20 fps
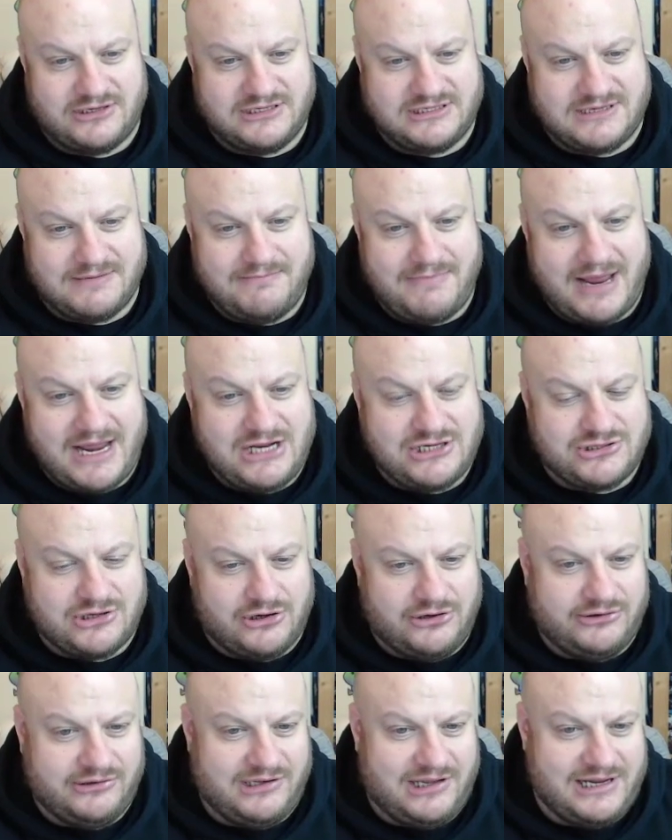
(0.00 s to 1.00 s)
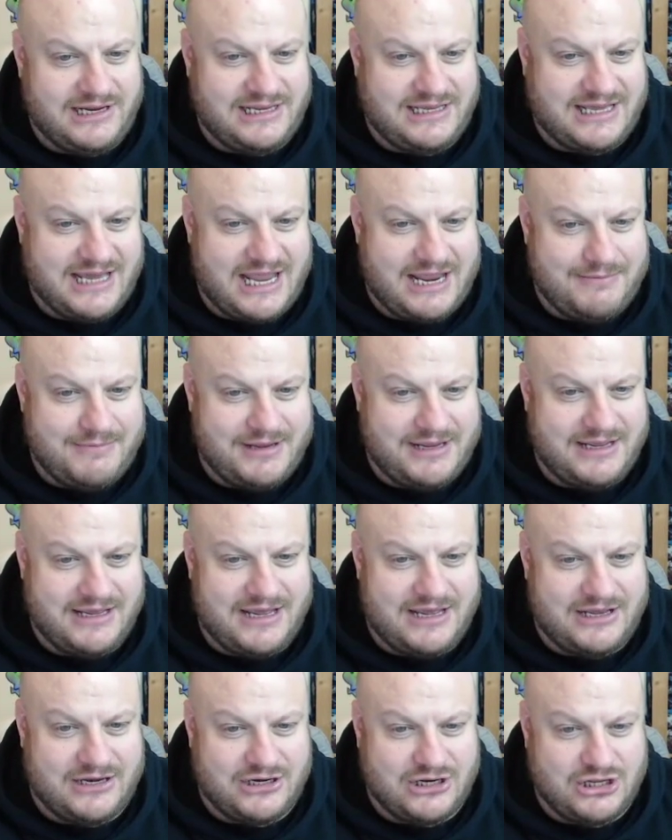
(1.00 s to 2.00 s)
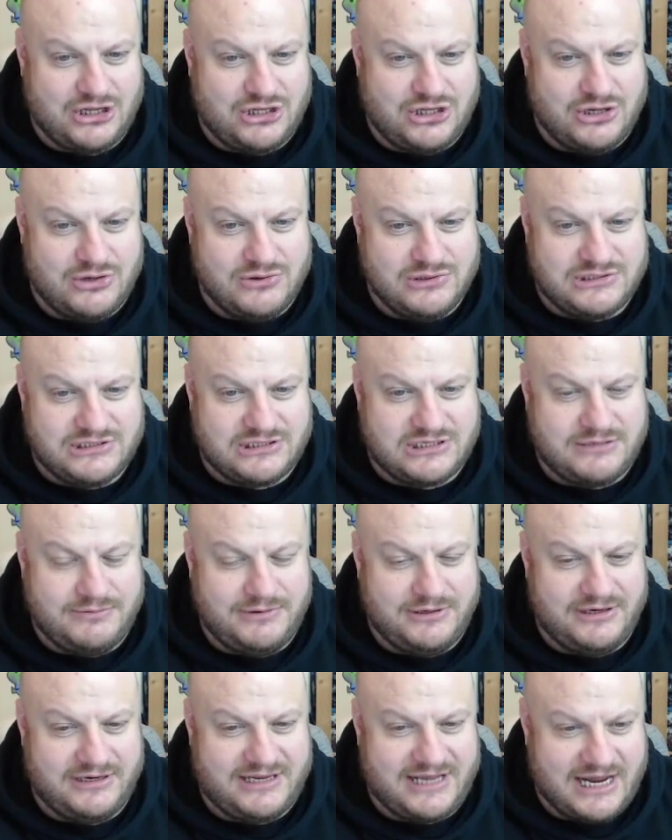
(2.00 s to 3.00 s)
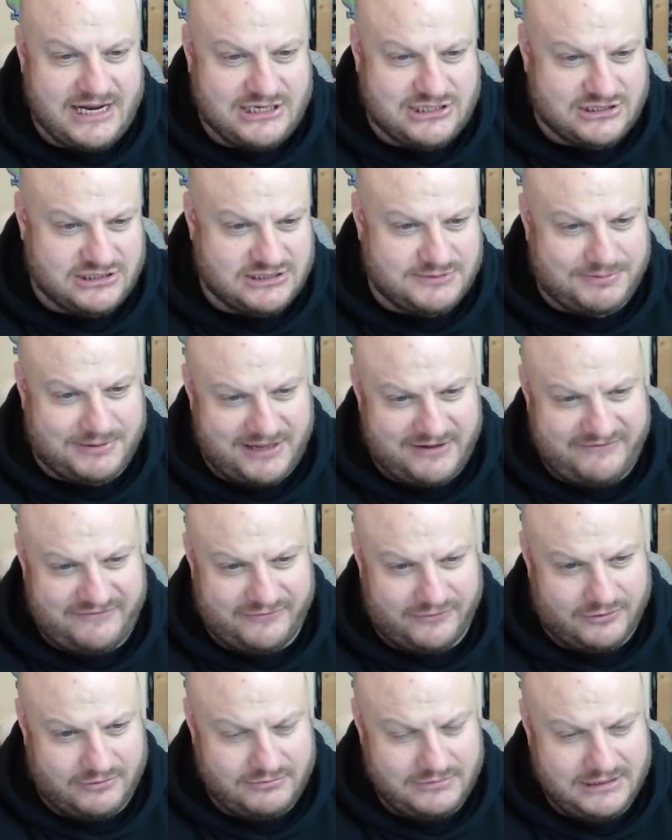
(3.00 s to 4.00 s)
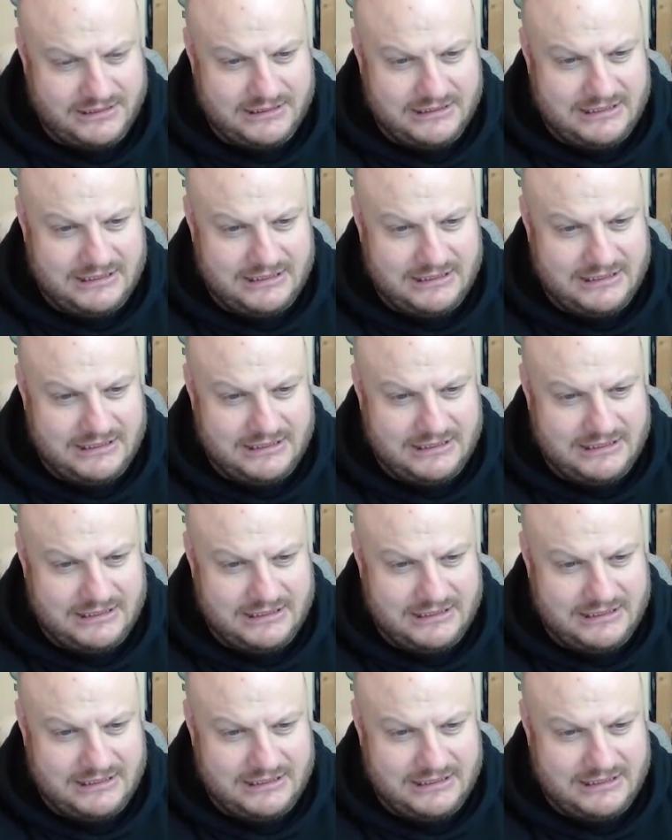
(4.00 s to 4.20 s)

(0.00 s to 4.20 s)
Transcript: As a major online gaming and user communications platform,